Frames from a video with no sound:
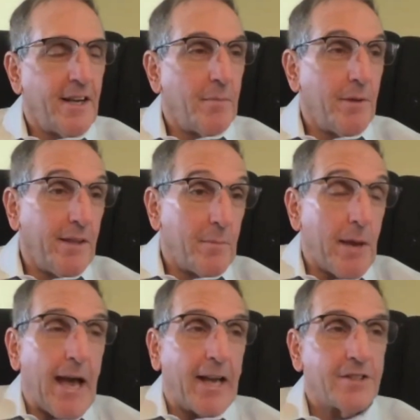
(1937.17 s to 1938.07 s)
in the
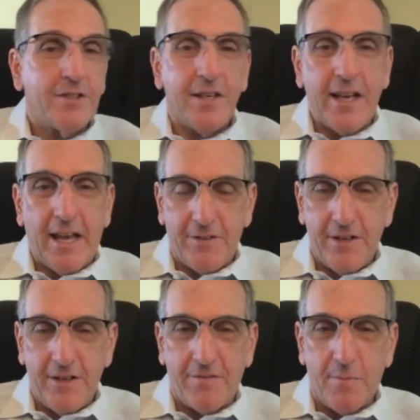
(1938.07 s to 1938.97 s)
past, didn't have
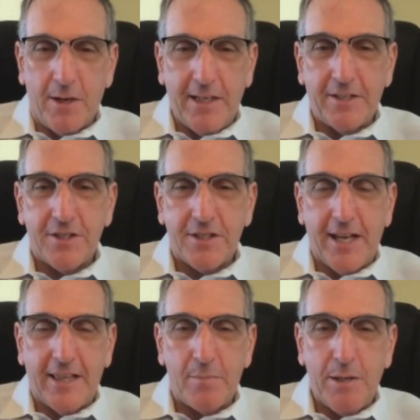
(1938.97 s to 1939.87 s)
enough money at
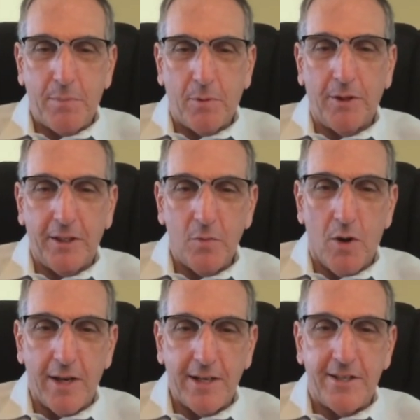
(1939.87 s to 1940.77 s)
stake that people really
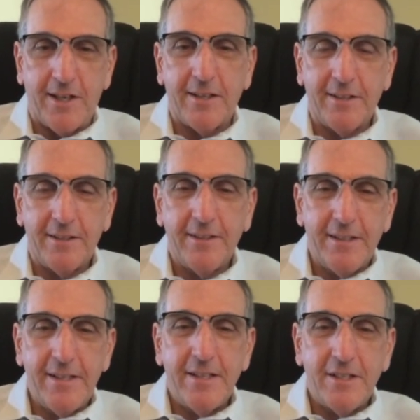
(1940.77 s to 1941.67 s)
wanted to
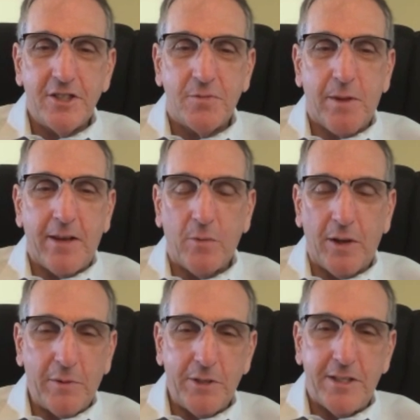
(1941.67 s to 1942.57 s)
spend
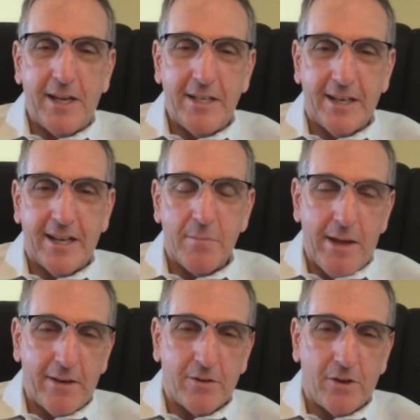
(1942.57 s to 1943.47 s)
what it would take to get a
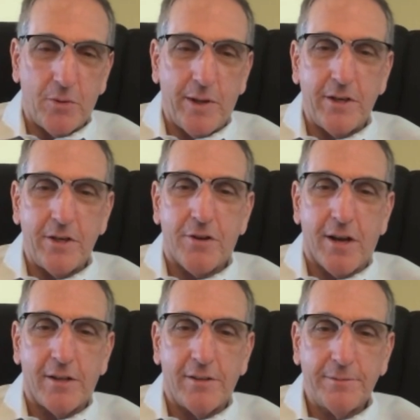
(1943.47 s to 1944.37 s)
matter all the way to trial.